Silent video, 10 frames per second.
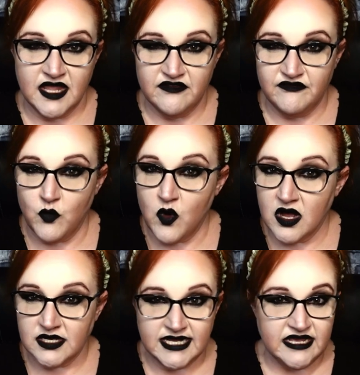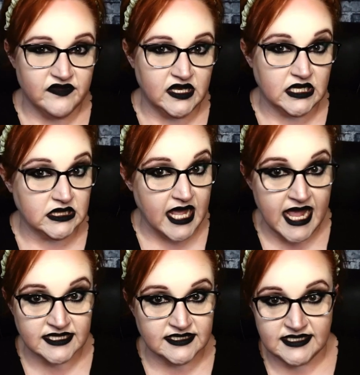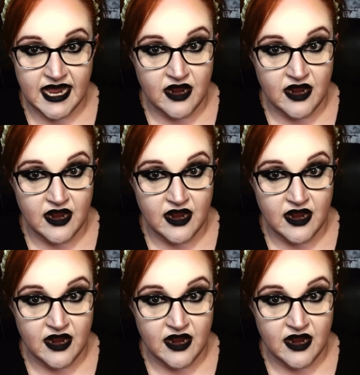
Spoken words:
If one even glanced